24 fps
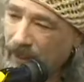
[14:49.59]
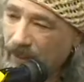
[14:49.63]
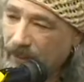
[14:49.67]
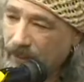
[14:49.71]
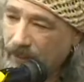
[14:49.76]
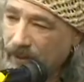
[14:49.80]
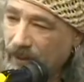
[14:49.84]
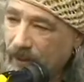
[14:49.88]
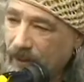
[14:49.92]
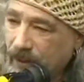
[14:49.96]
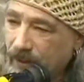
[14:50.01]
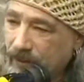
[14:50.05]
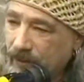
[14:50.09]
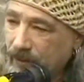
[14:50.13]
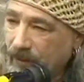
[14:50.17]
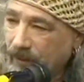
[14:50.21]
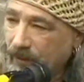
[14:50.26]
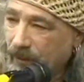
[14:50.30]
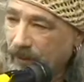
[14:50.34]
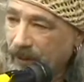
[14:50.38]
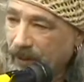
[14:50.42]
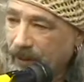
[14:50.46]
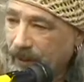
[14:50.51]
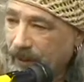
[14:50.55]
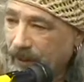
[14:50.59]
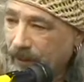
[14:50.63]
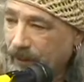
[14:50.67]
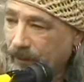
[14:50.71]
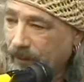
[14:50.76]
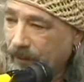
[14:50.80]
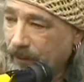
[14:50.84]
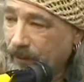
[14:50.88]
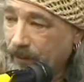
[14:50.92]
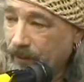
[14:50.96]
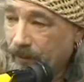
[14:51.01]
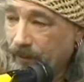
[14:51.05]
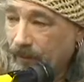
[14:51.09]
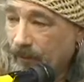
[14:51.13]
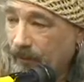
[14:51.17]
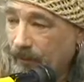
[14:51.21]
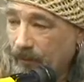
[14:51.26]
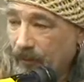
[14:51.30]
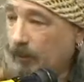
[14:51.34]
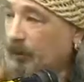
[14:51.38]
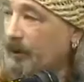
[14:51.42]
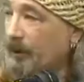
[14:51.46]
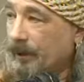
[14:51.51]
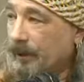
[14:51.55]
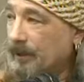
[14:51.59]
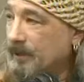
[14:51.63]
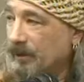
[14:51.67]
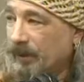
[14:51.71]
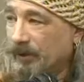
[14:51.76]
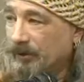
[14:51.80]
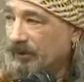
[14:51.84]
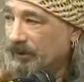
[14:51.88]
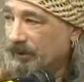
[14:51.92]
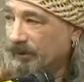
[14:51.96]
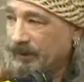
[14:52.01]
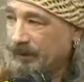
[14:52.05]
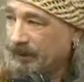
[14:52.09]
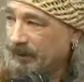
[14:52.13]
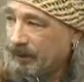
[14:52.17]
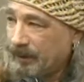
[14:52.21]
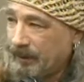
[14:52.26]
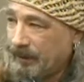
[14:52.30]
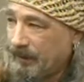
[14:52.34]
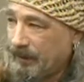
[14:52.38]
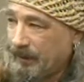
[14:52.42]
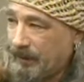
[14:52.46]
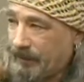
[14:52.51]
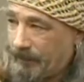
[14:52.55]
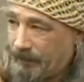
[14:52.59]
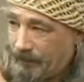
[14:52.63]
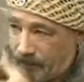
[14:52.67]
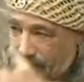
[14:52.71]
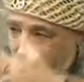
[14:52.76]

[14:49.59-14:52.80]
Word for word: and because of the way the work is ultimately